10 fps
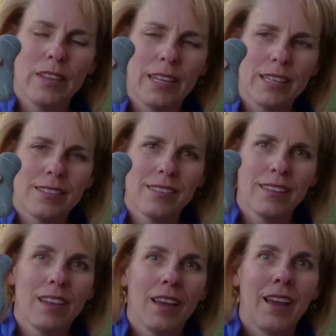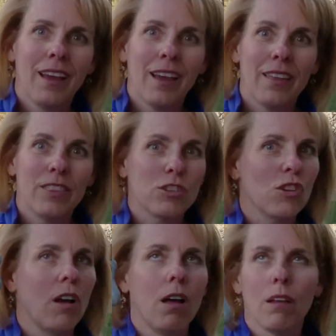in it, there's
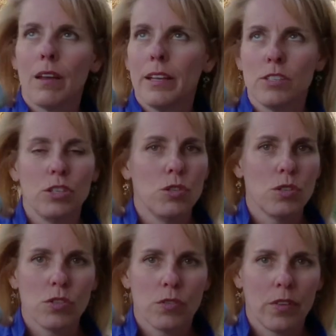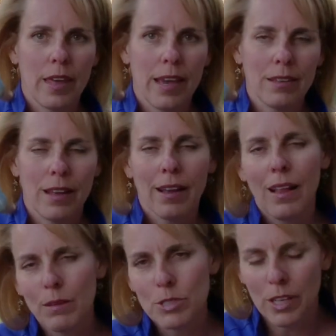all kinds of uses for that. I
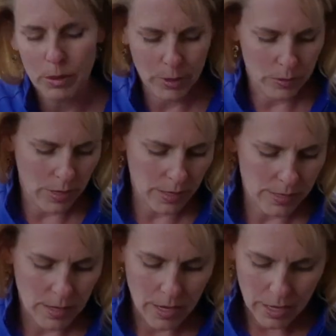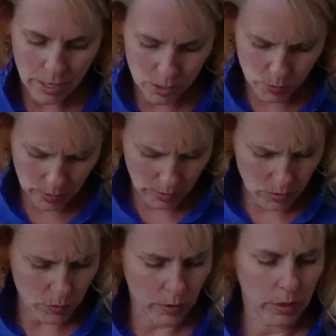call them jelly bean rocks. Here's one
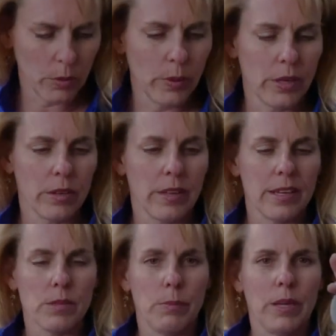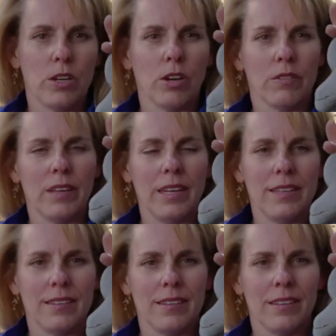that's really weird that has a big curve in it.
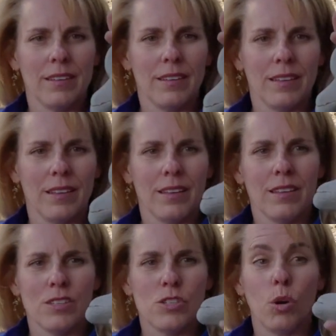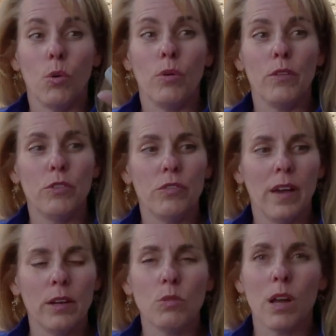So if you
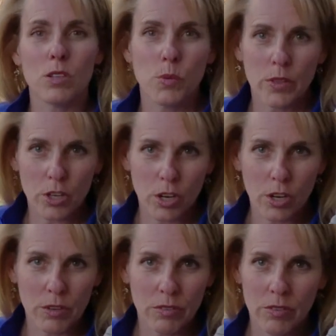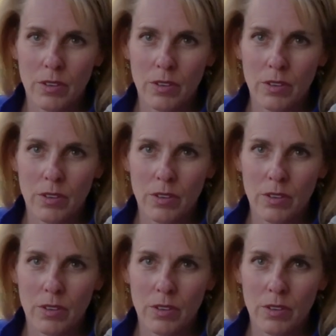find rocks with a curve,